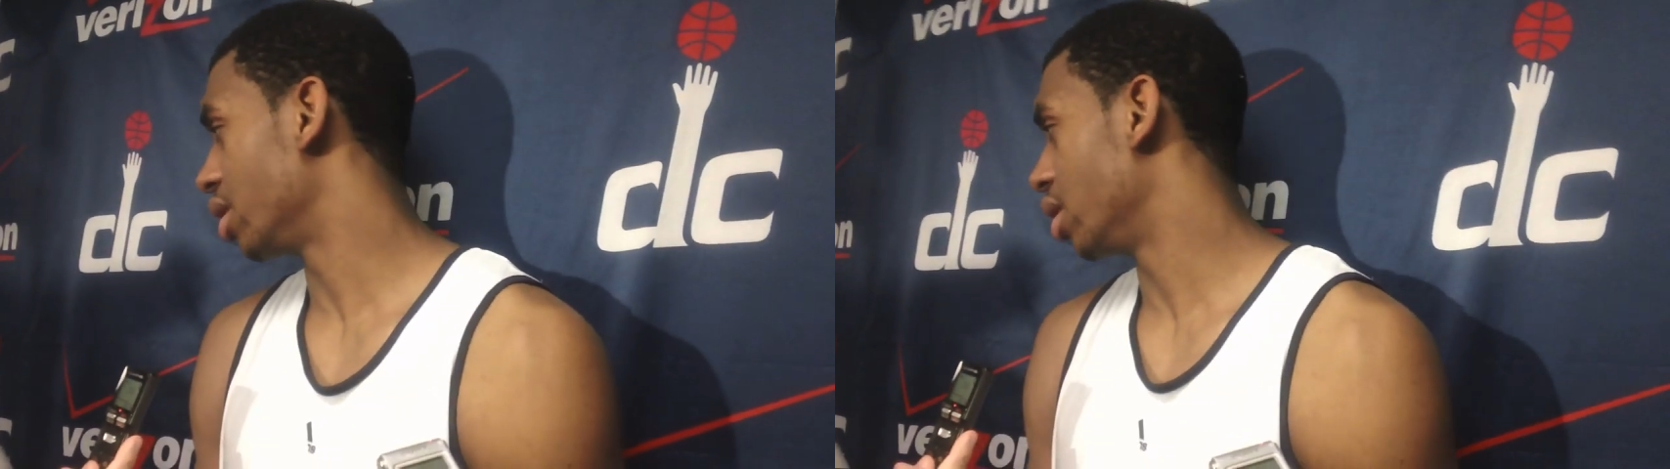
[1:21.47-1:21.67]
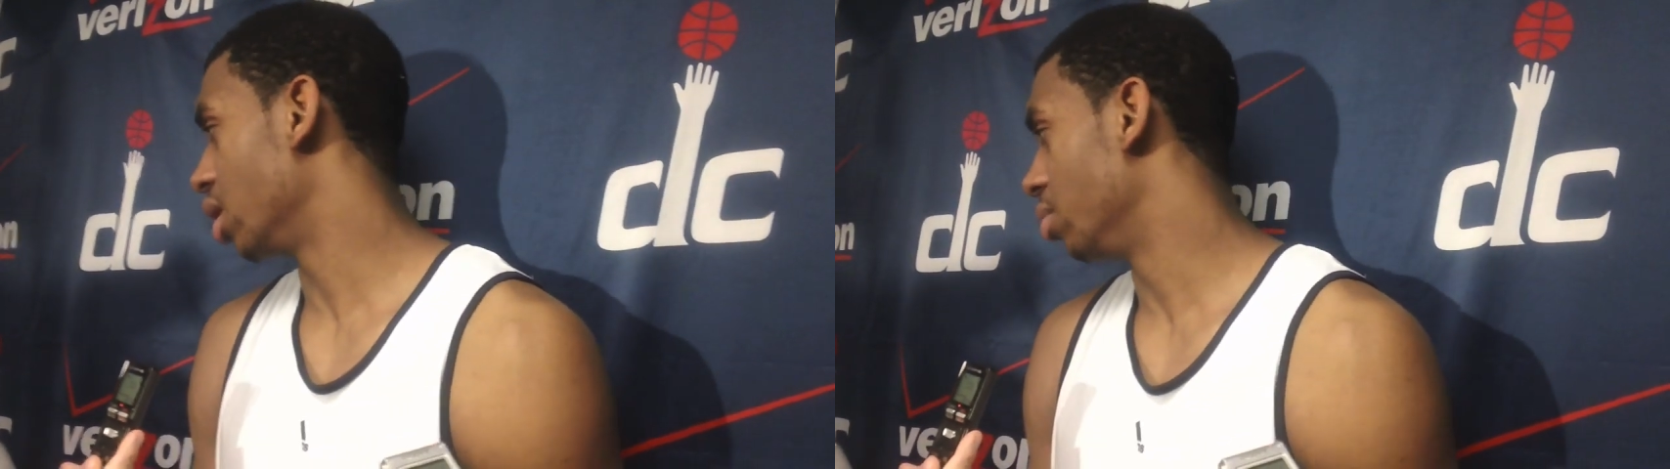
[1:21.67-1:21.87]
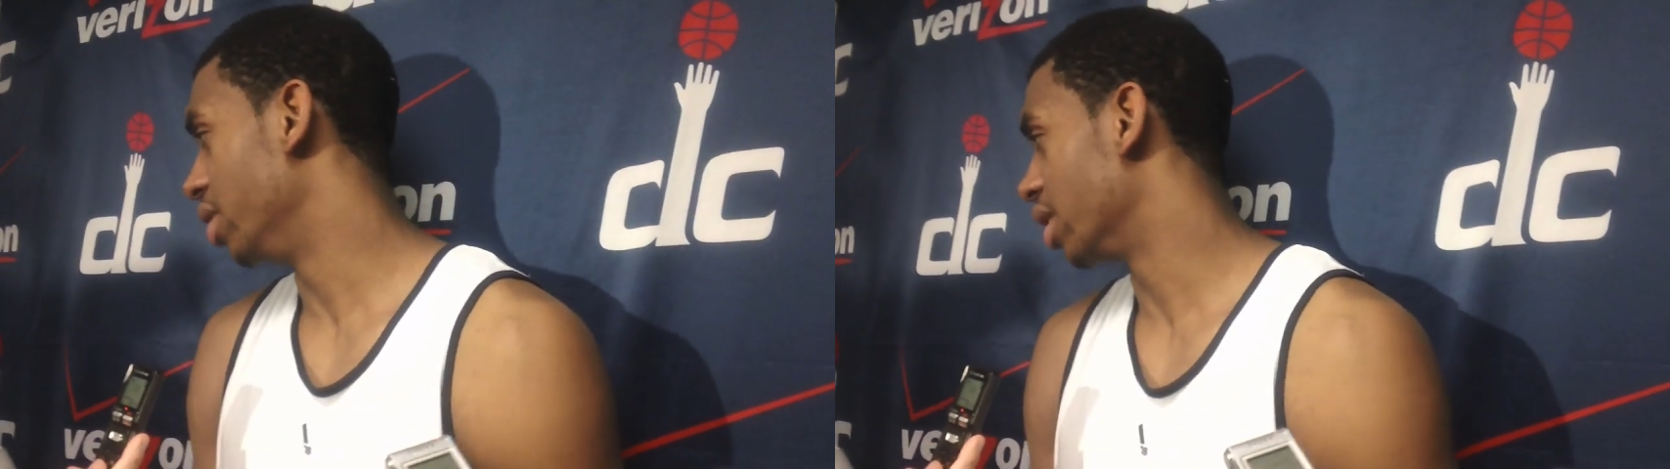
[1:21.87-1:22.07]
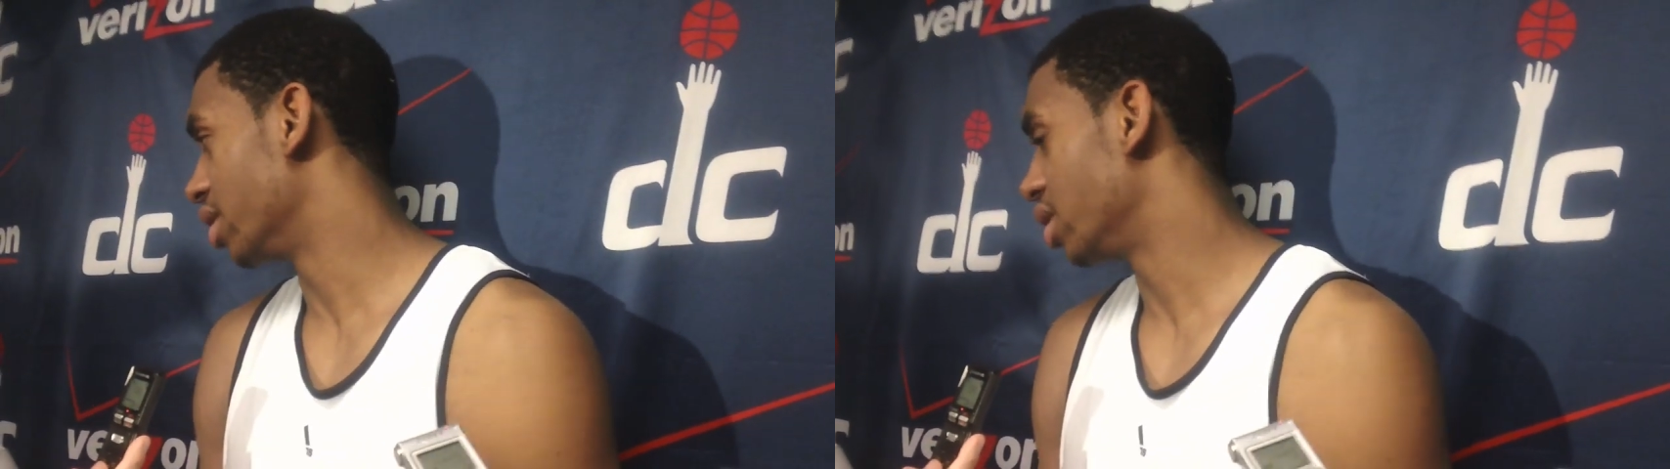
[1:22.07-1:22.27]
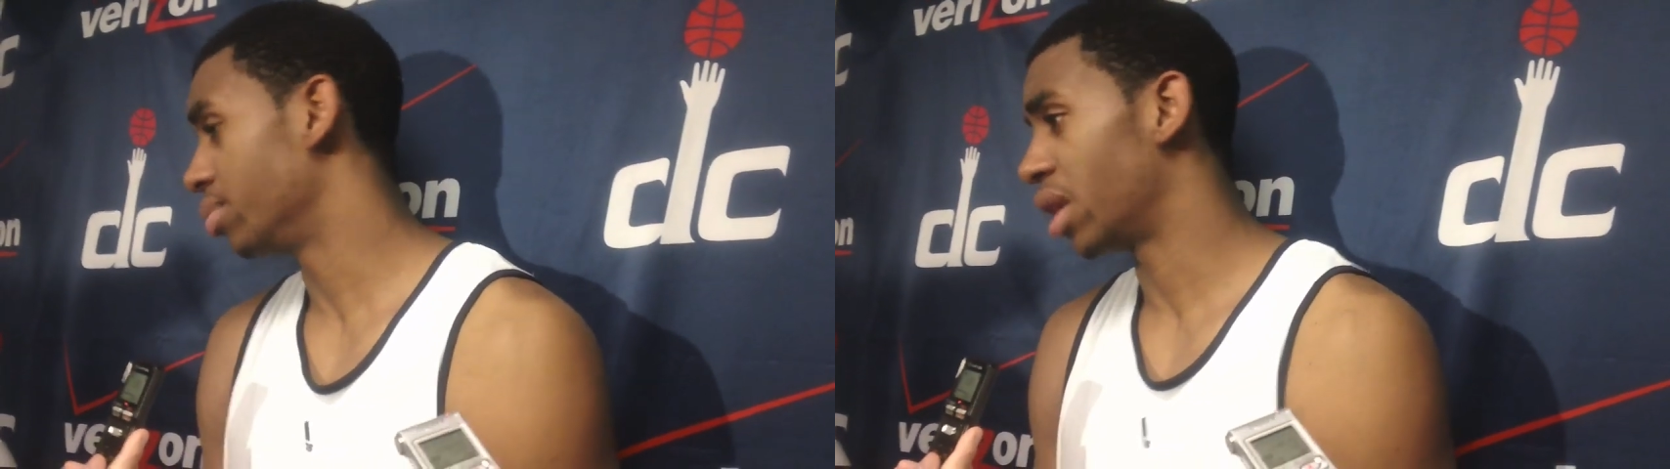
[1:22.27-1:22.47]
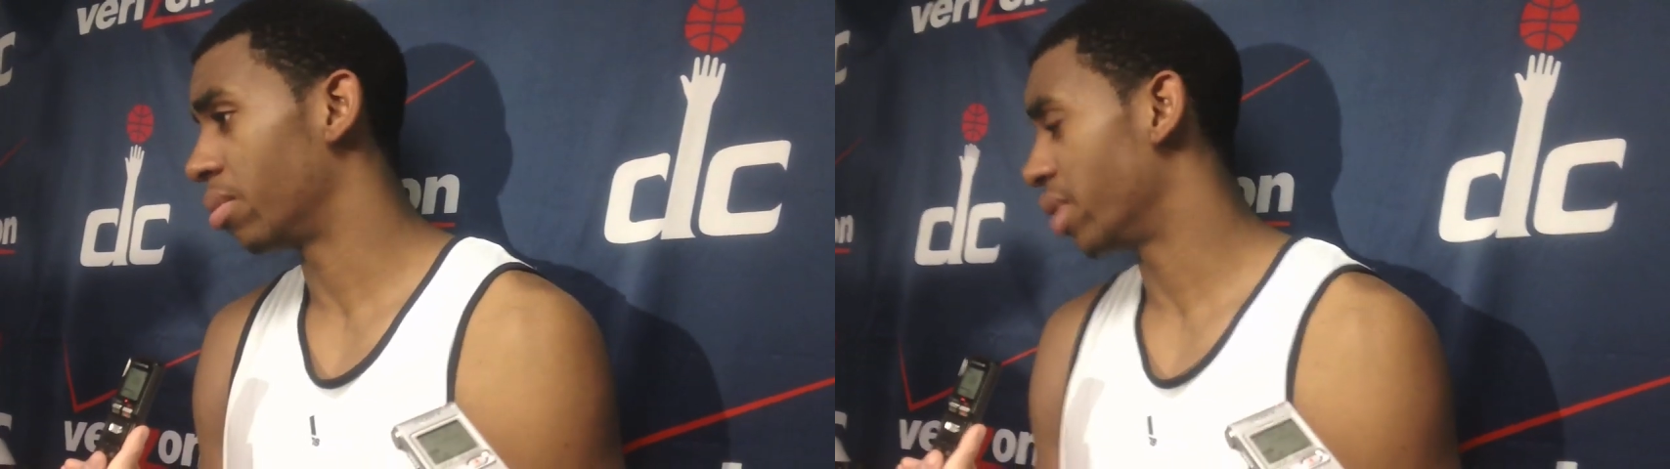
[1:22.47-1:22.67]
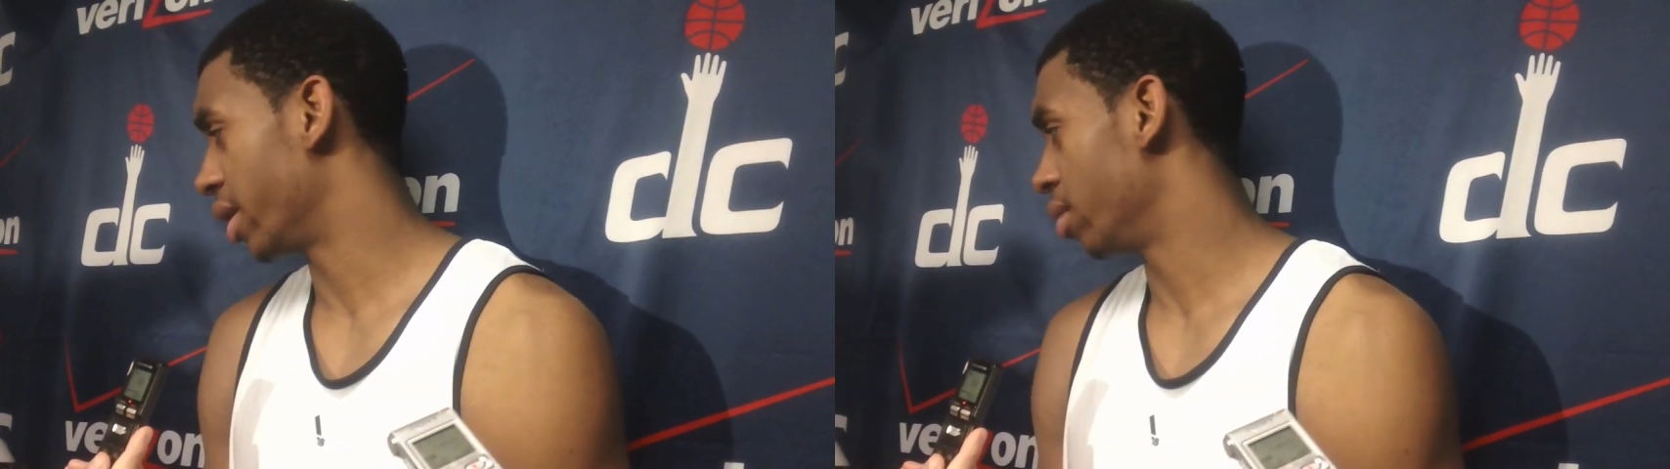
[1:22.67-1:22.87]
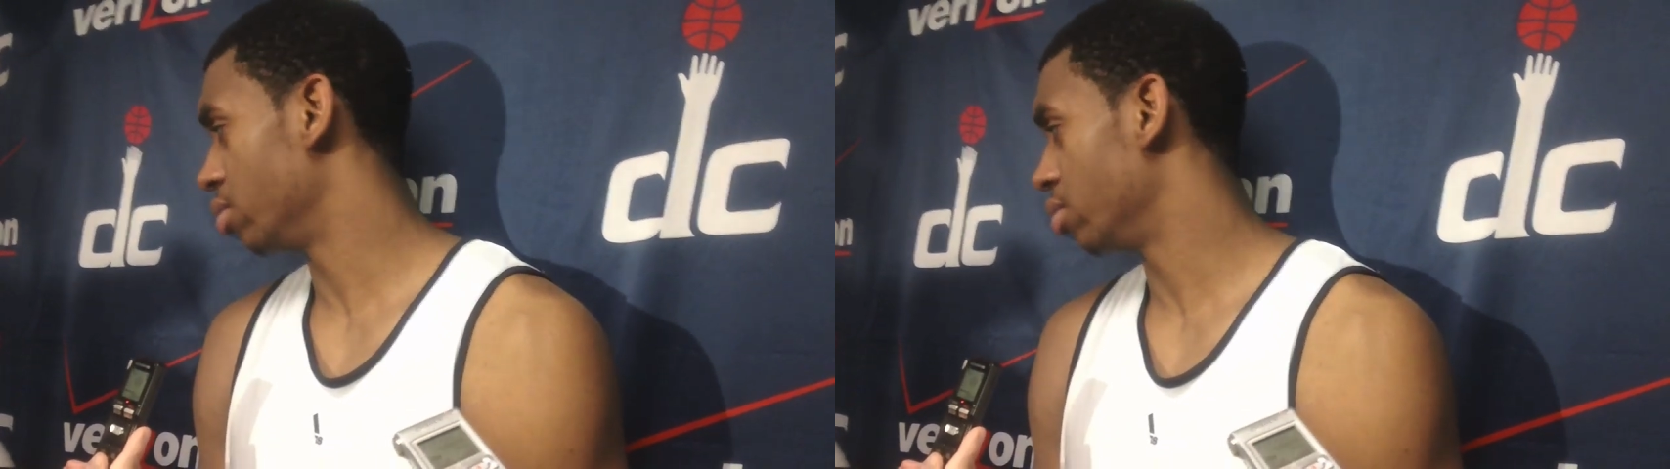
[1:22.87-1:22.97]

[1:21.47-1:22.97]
and you know, tip top my game.